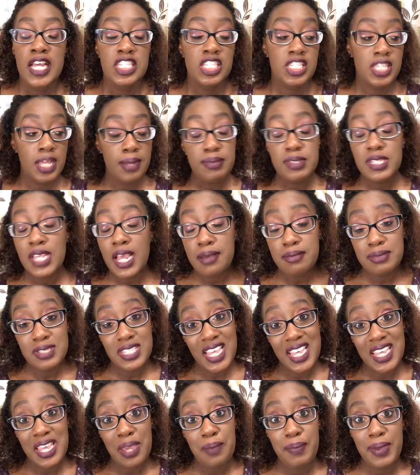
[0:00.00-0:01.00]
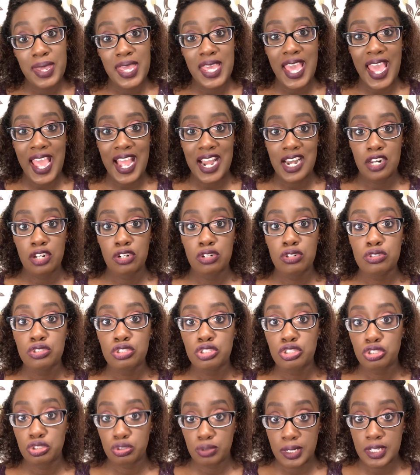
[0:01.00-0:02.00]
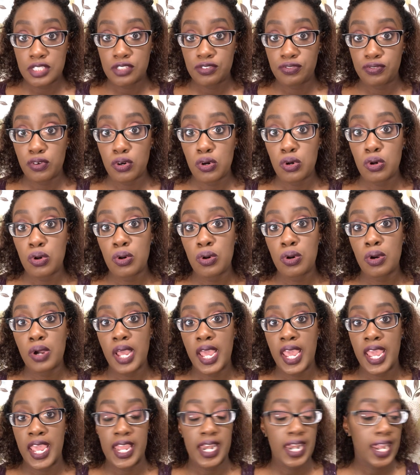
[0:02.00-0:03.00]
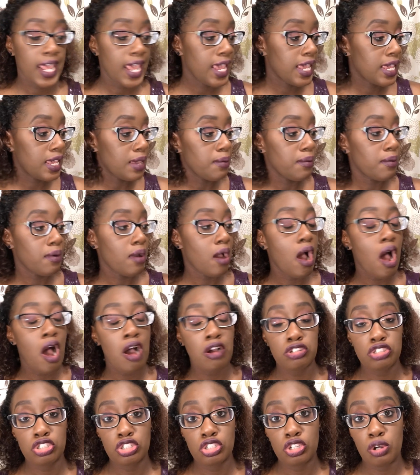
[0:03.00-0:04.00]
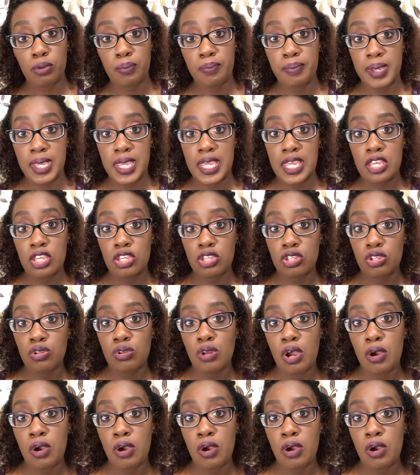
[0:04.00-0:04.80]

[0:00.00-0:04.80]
Sometimes it can be a little stressful, and it can also be,